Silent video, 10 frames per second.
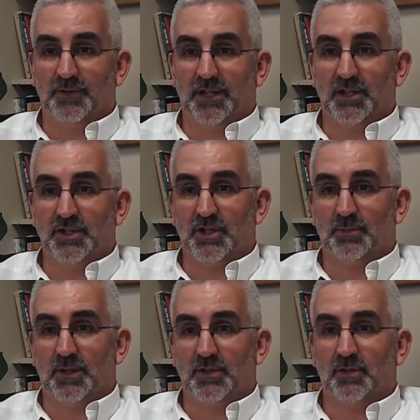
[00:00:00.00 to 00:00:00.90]

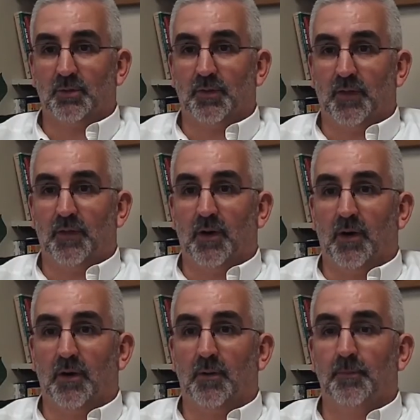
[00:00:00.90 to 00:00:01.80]
relationship issues within the
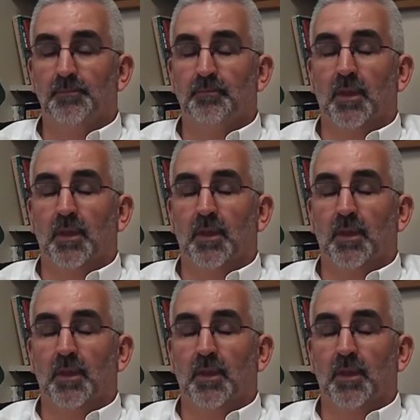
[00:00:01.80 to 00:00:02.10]
home.